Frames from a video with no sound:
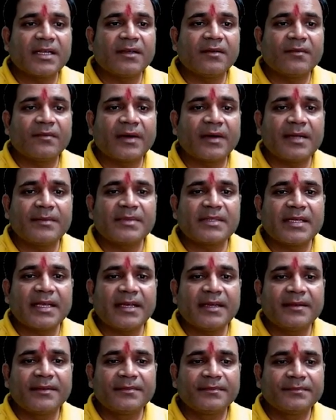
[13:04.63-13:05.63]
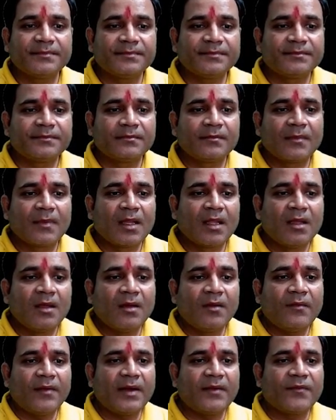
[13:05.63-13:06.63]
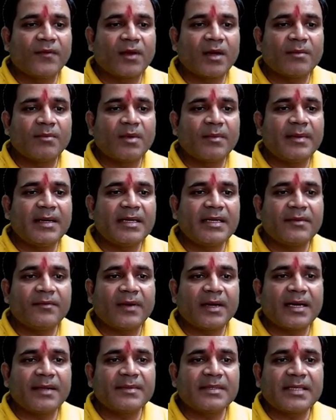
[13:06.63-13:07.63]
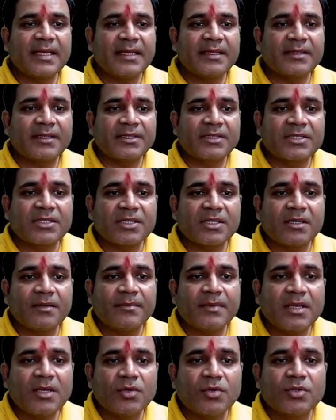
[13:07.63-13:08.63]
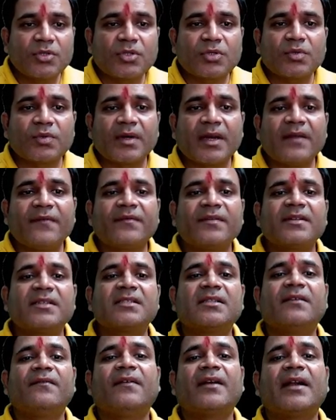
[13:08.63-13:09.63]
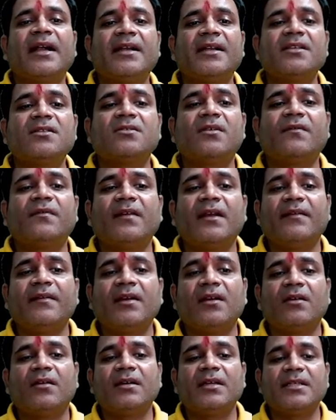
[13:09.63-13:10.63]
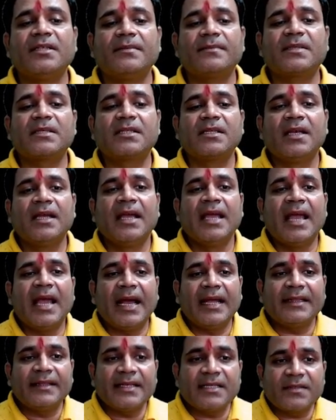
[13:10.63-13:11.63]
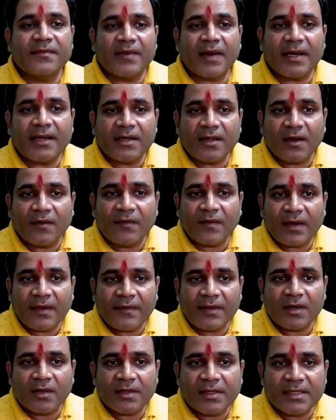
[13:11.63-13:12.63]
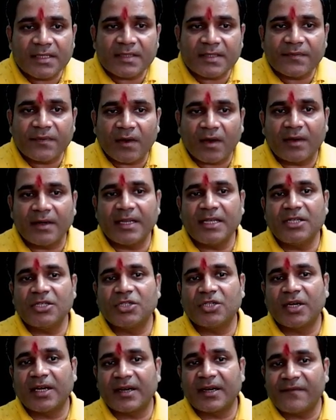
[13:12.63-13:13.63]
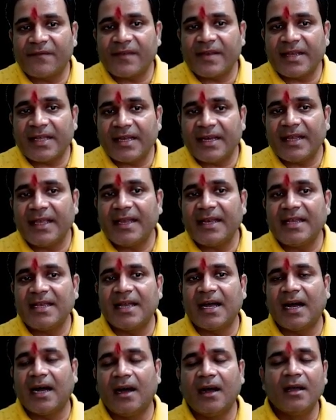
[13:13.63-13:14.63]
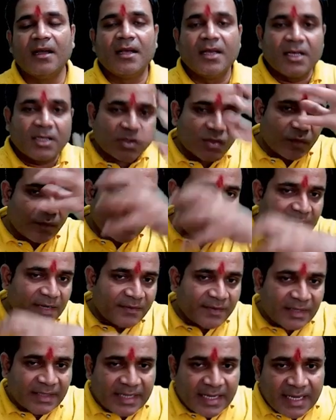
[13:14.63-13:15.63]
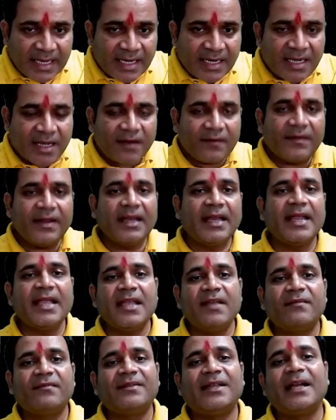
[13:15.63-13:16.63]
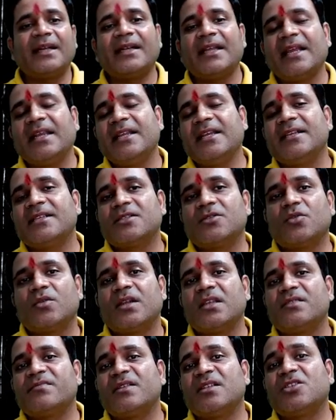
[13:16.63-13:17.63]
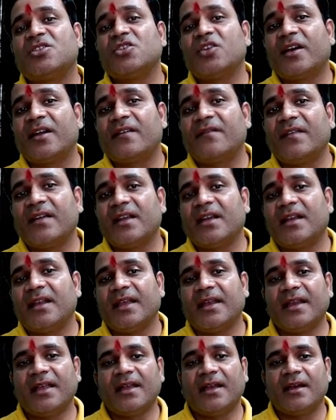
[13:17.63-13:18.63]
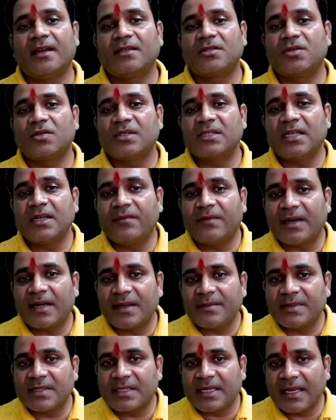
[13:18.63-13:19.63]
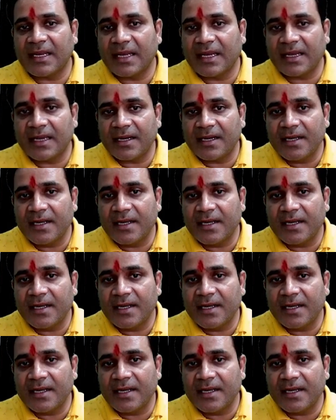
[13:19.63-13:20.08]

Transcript: what I'm saying, wait for a moment. What I'm saying, the term used to refers the varieties of living organisms, and this variety of living organisms found in geographical area. So whatever the area we live, that area is known as what? Geographical area. So see what I'm saying here,